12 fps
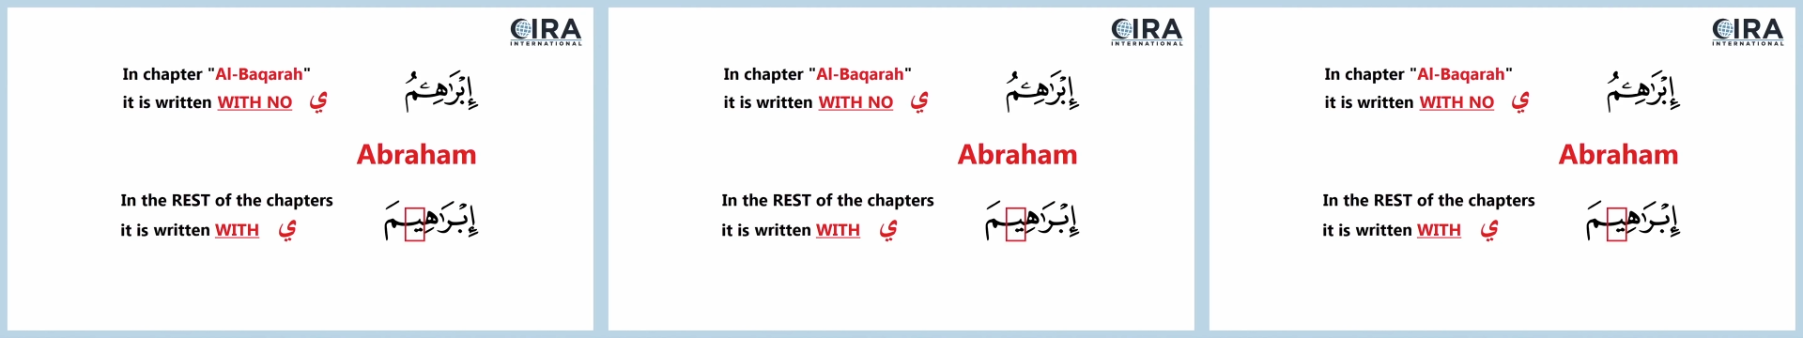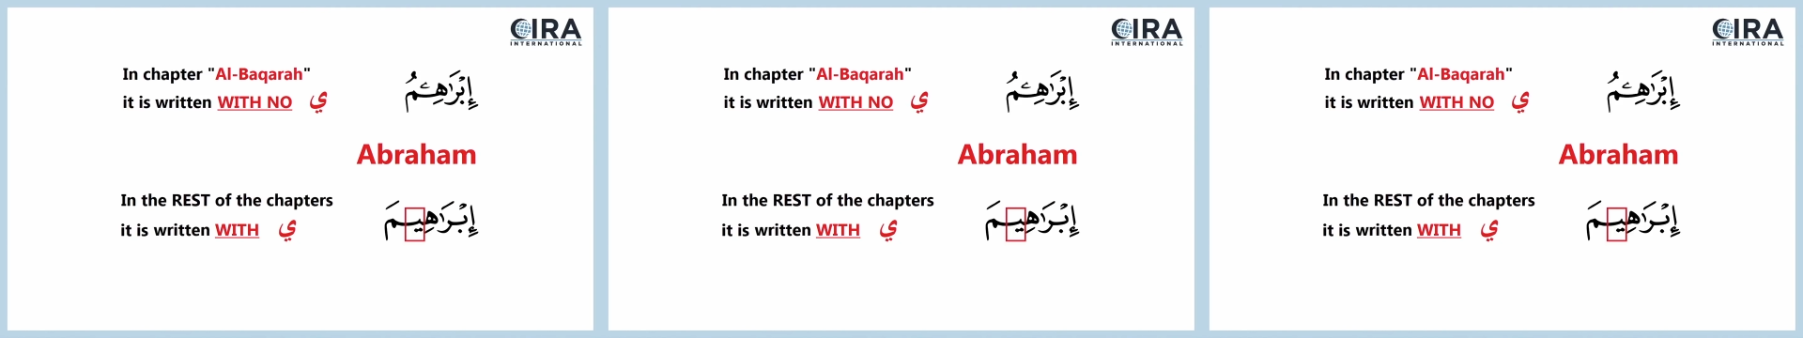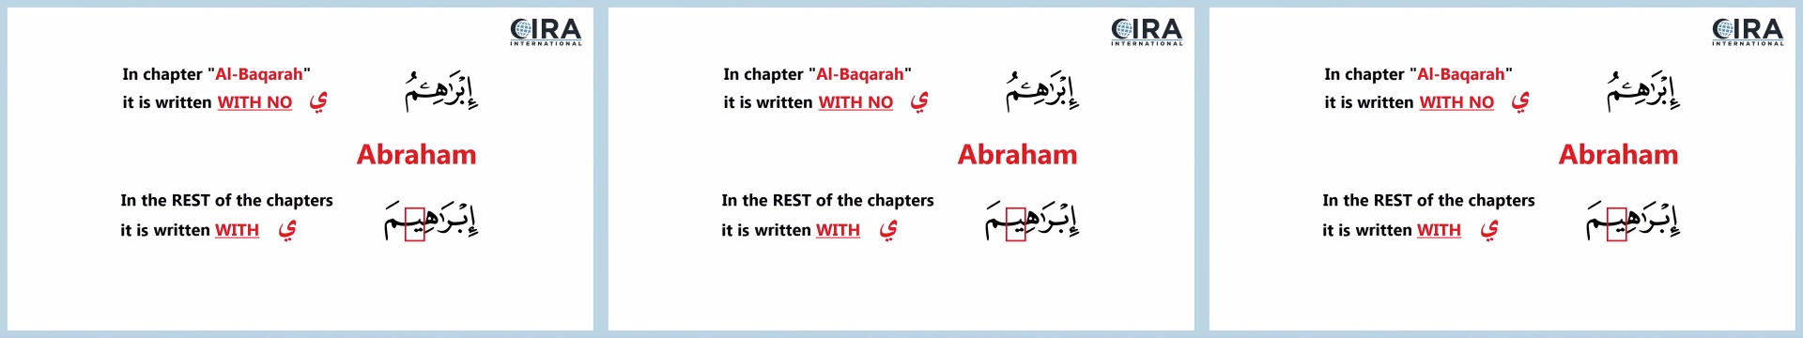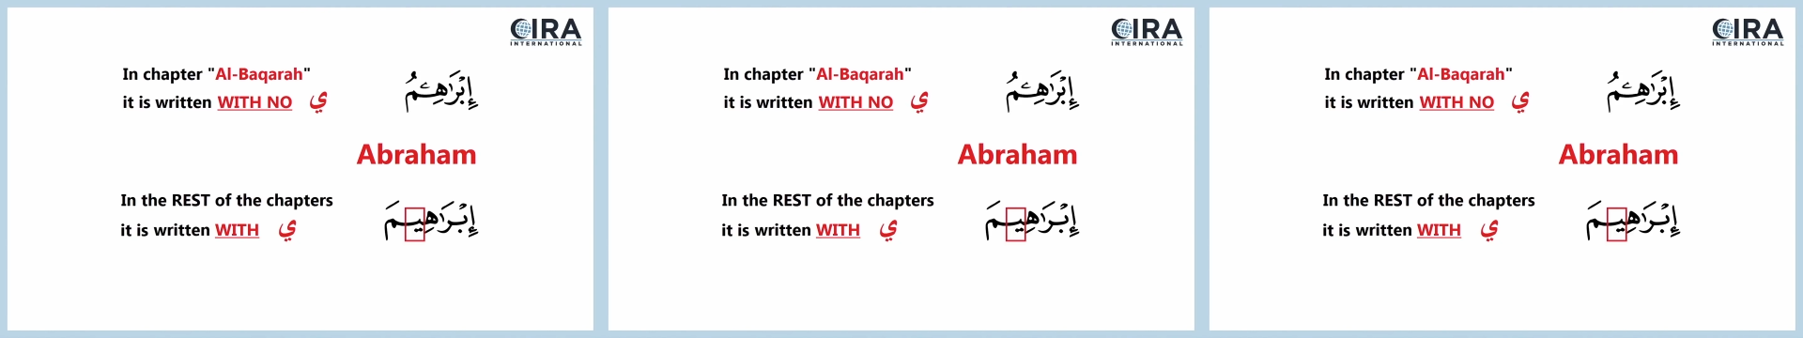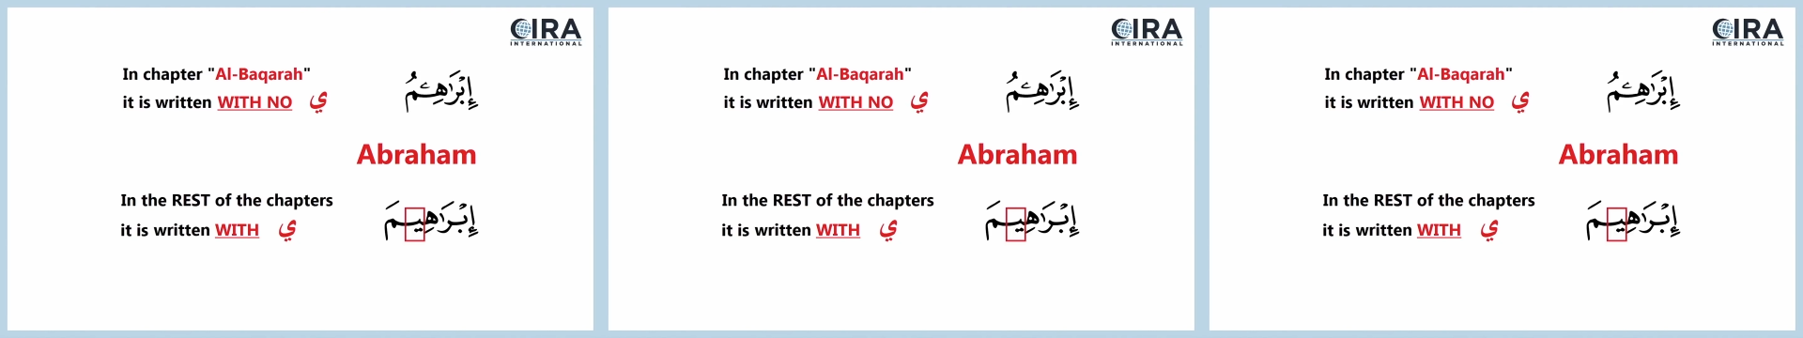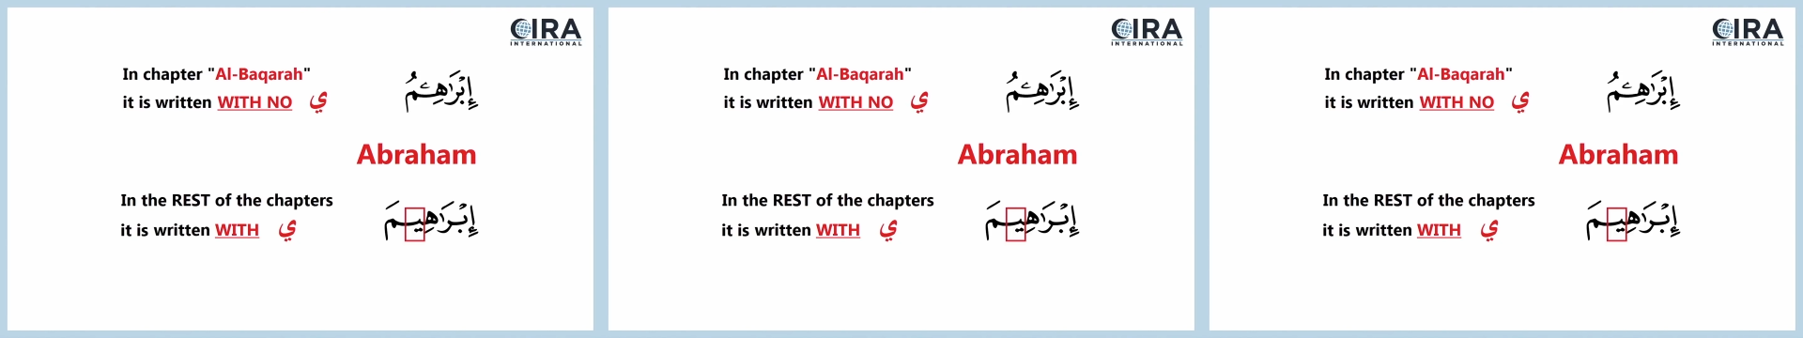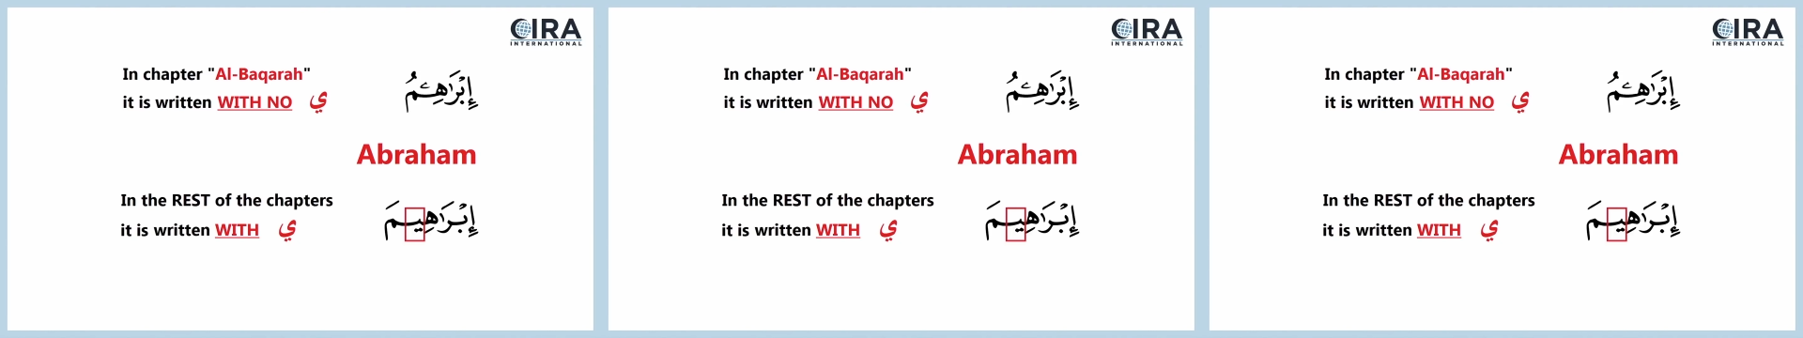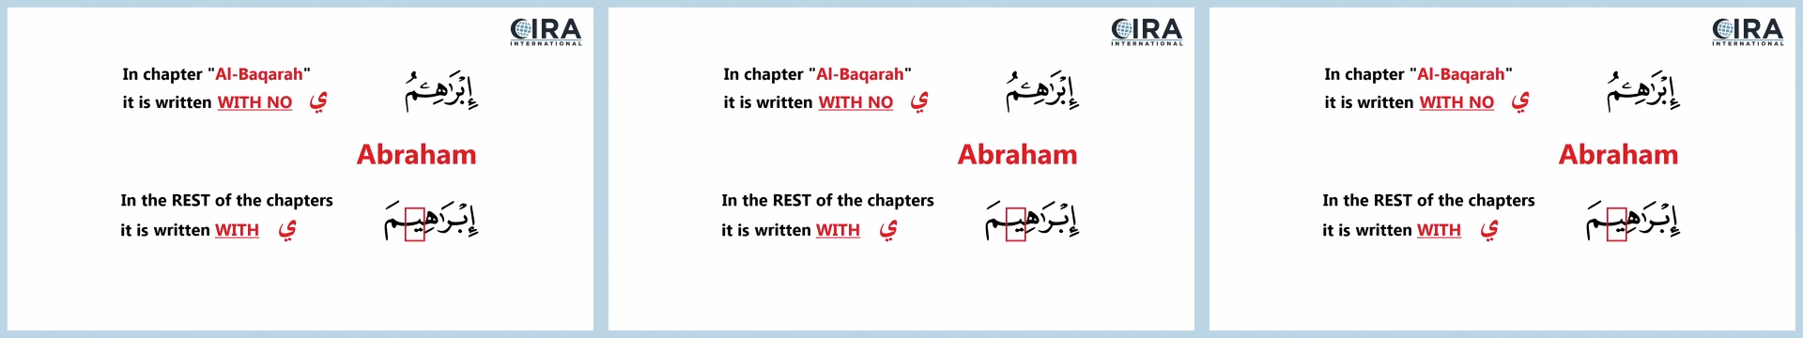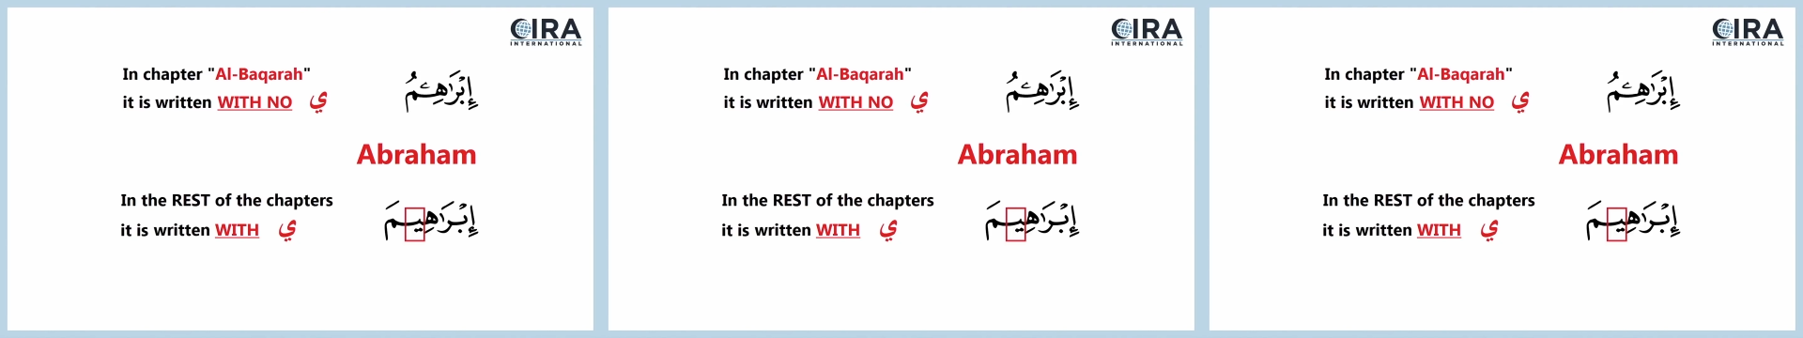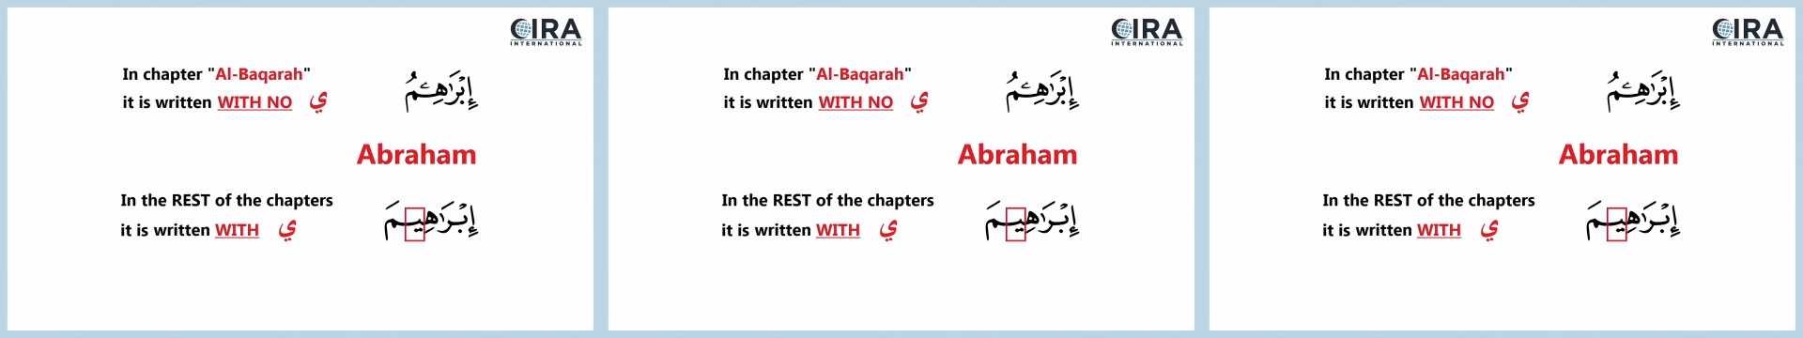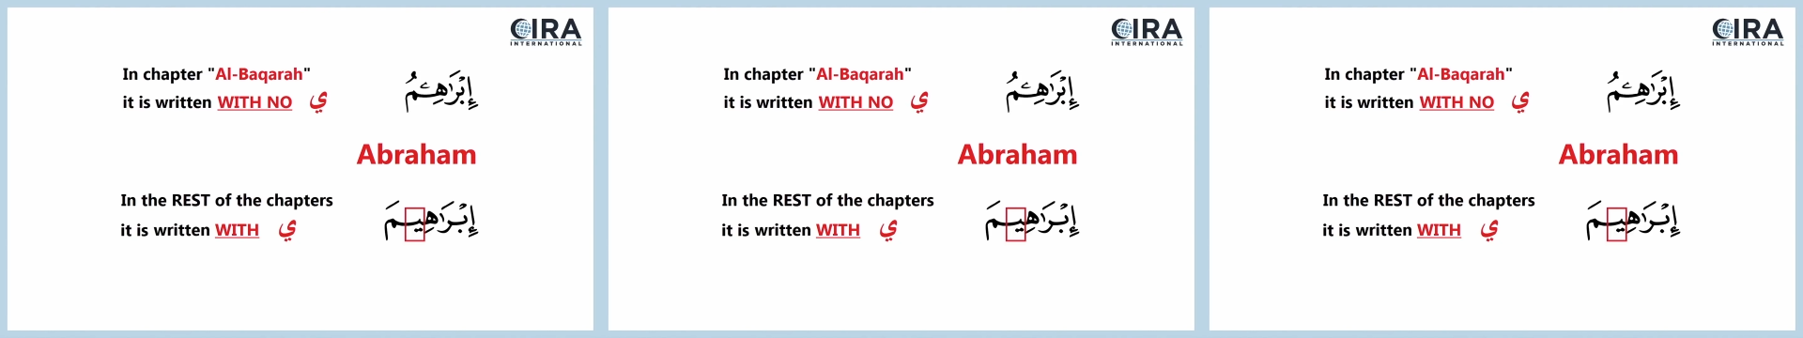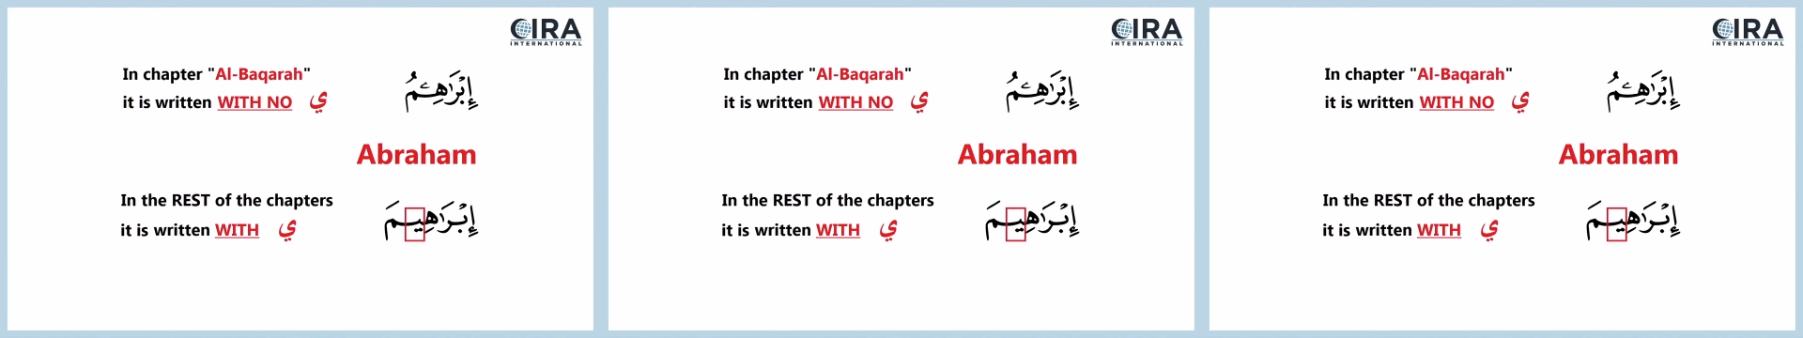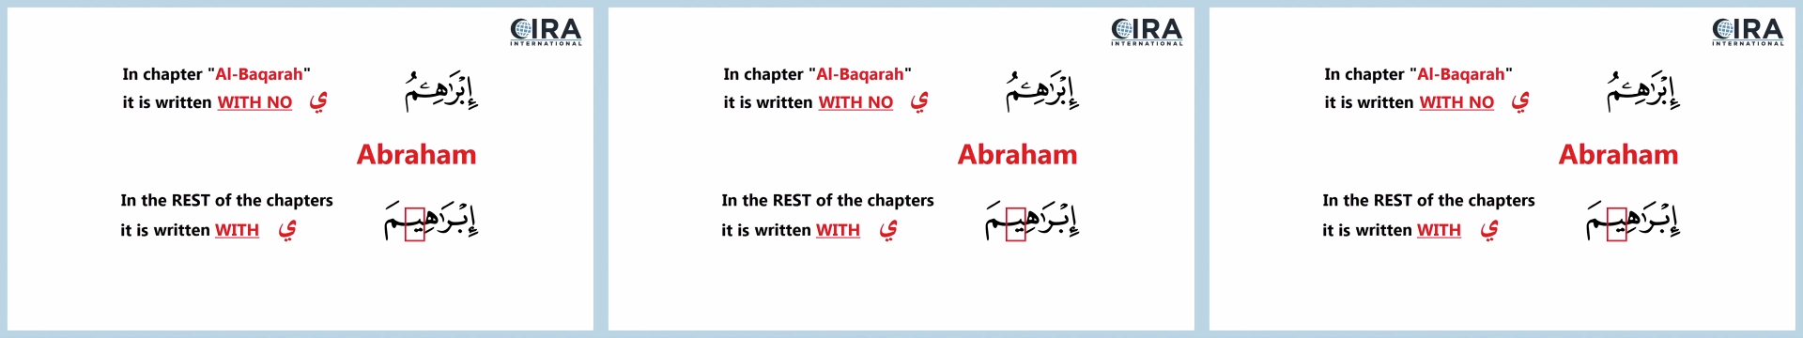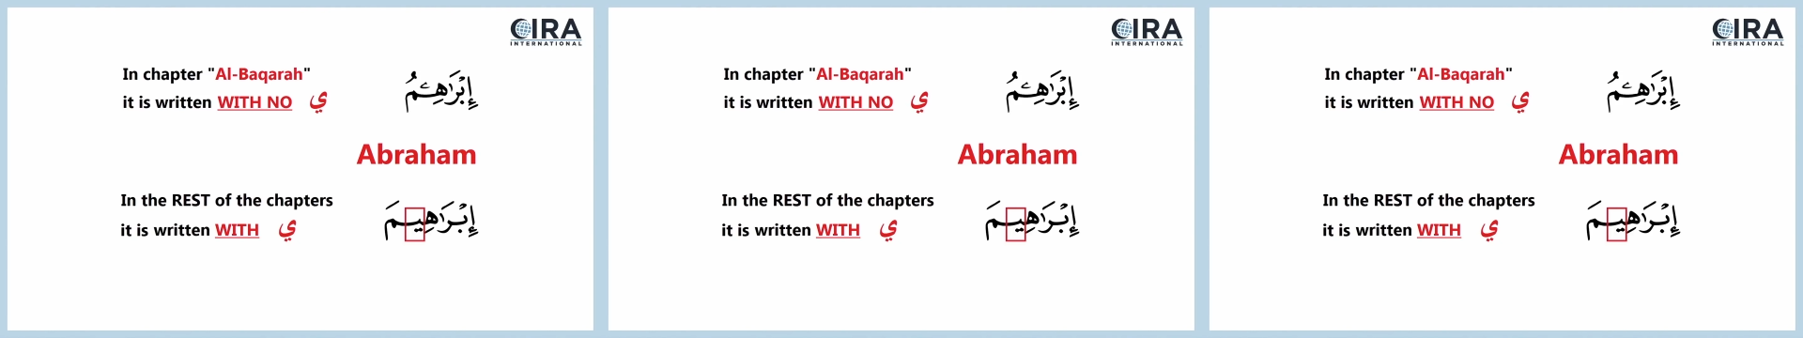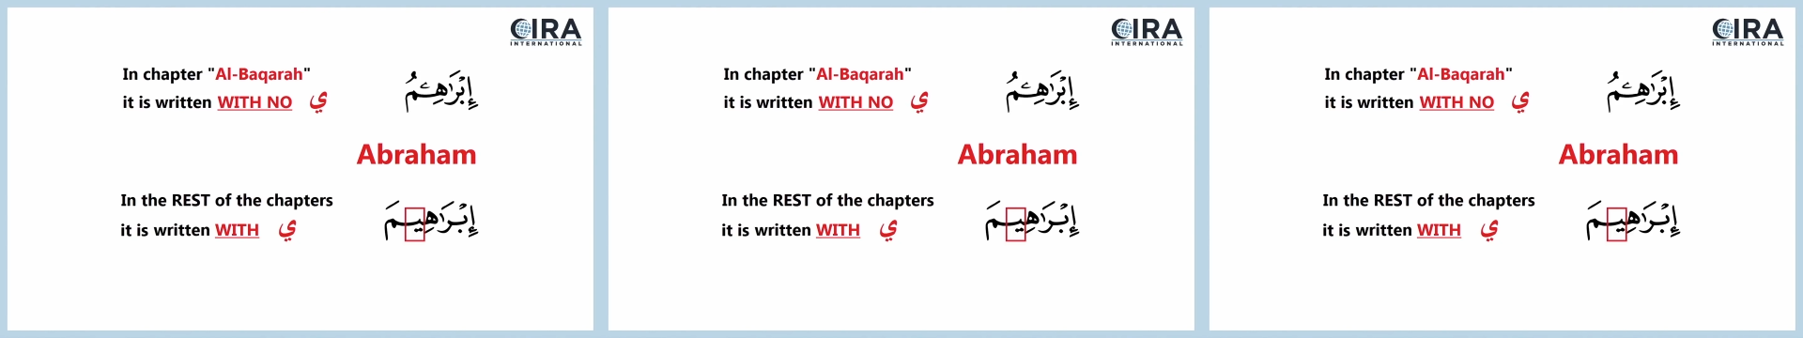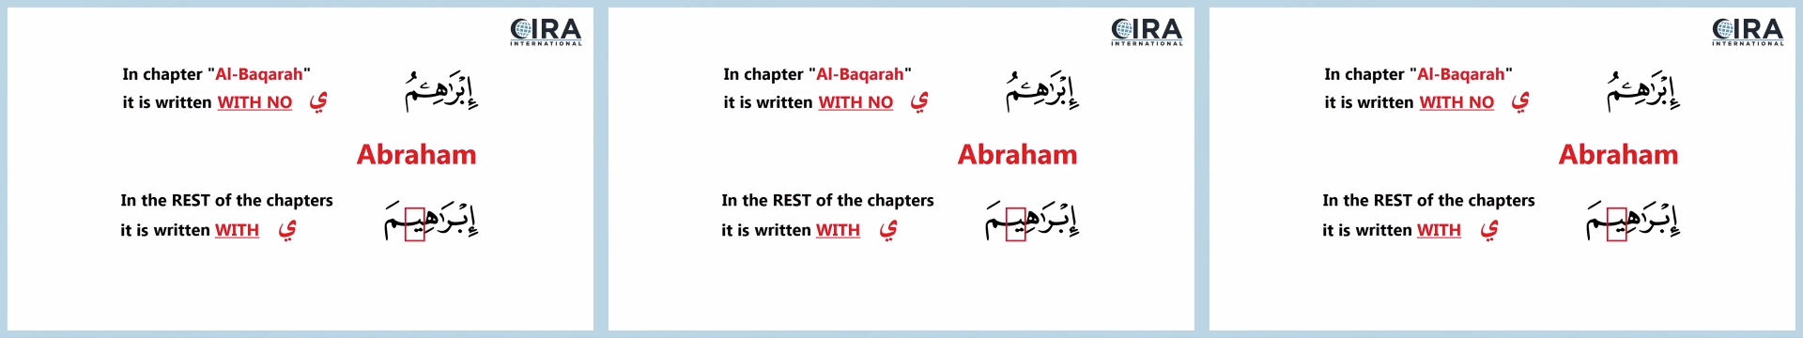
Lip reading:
(no speaker visible)